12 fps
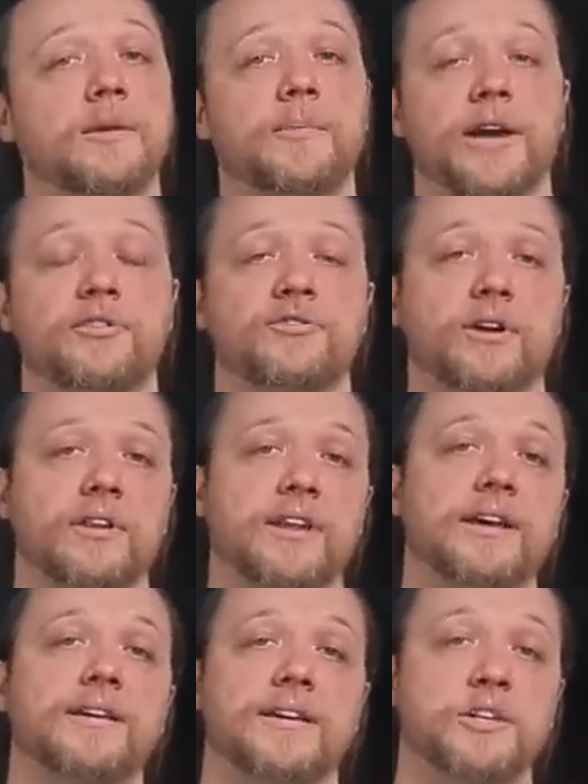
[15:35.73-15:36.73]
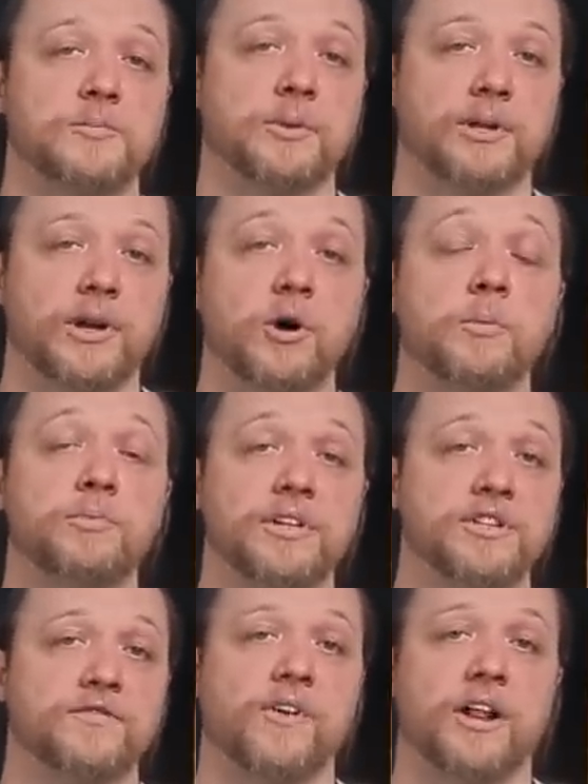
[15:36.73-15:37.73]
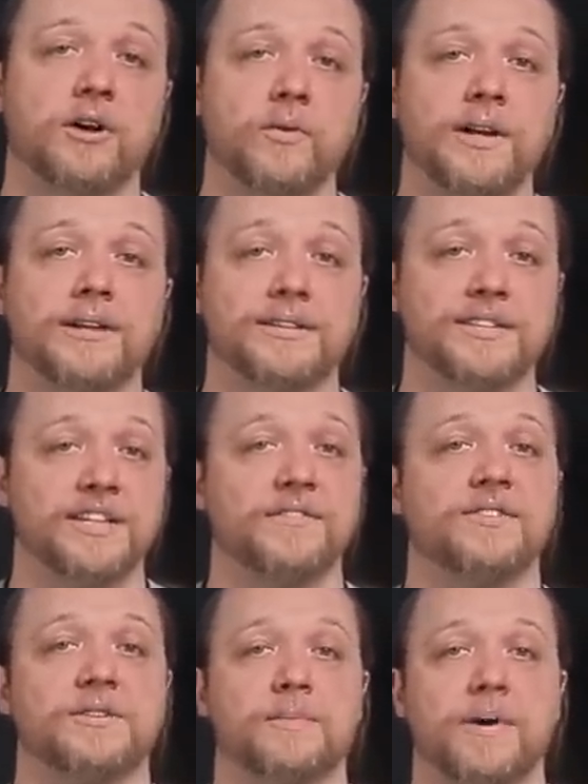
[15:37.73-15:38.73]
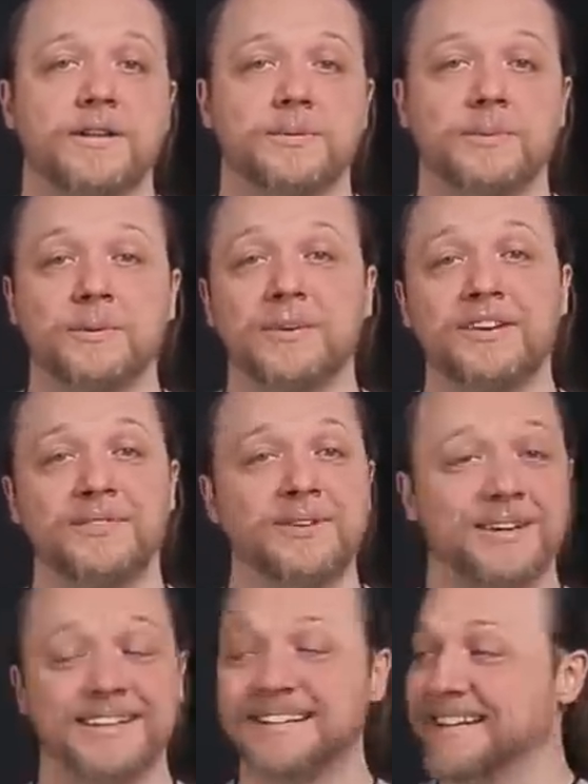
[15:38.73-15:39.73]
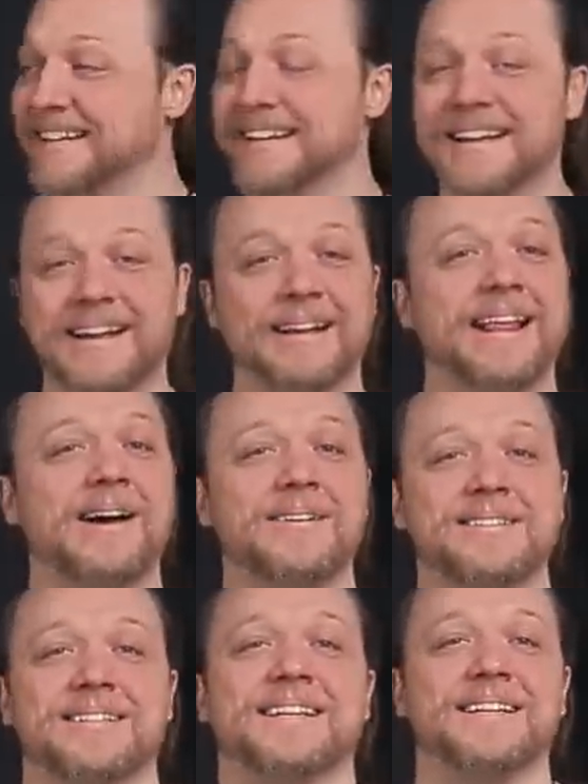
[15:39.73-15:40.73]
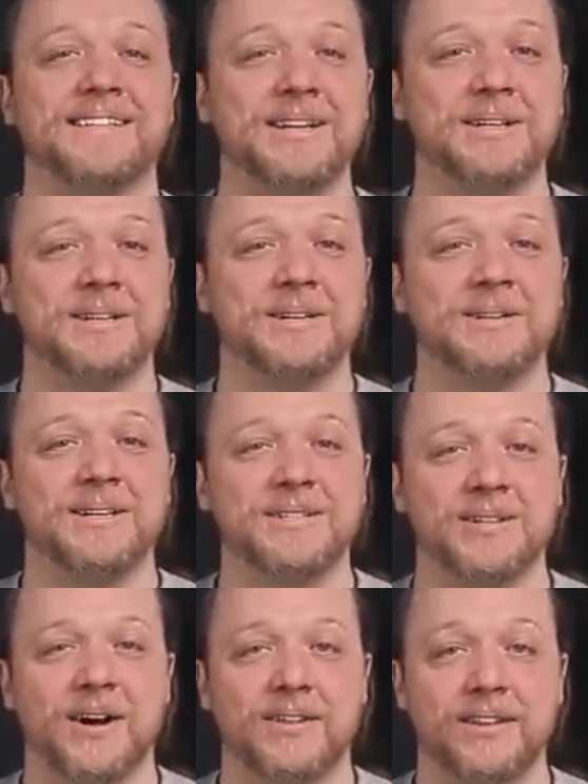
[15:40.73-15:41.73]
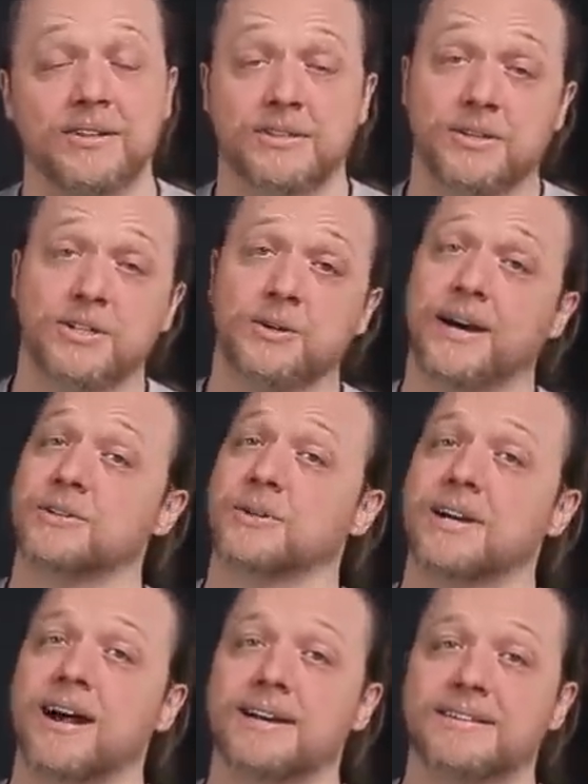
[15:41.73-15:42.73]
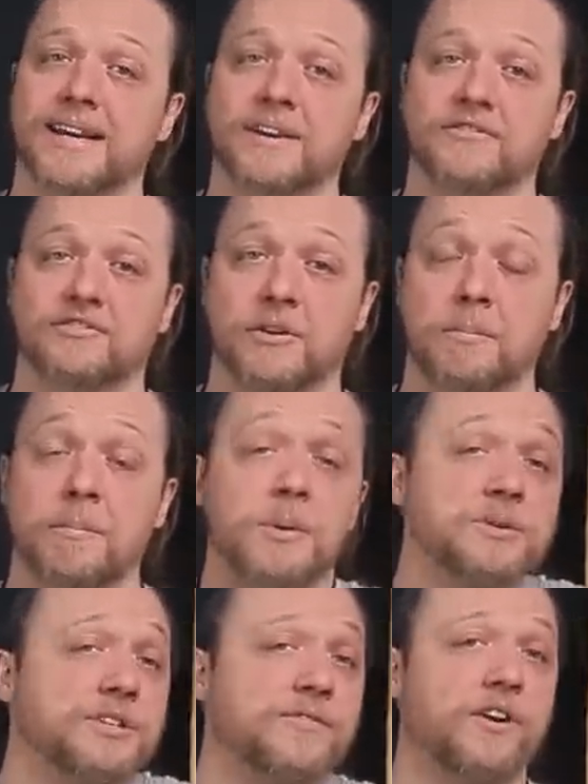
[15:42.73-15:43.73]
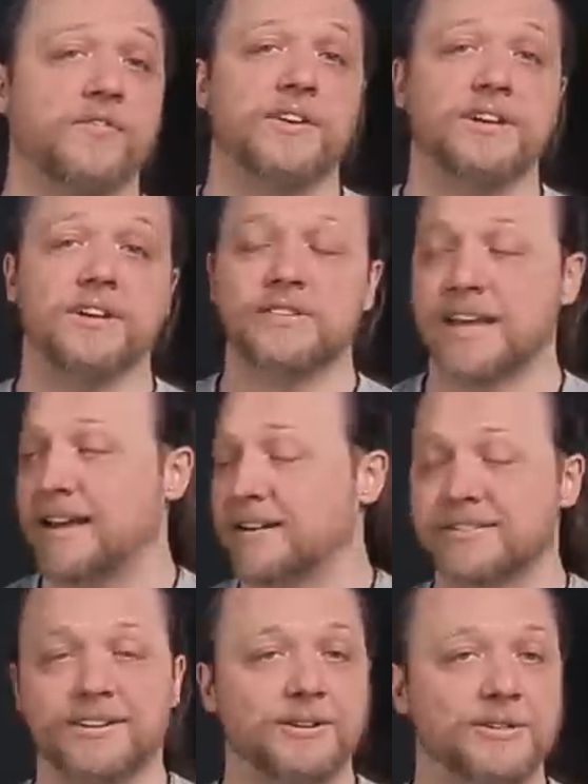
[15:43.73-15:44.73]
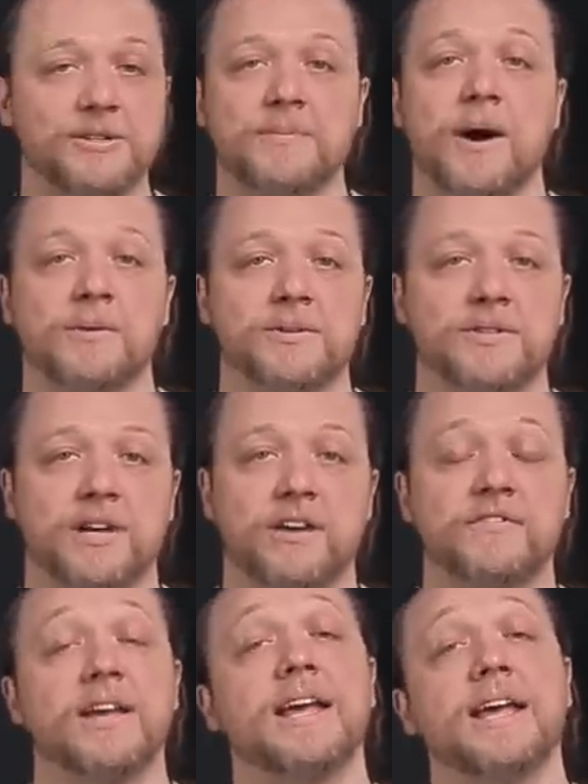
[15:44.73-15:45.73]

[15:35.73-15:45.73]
the Patreon link is below. Please follow it and see if there's a possible way for you to allow us to continue to do this on there. There's also extra content from most of our videos, anecdotes, other stuff.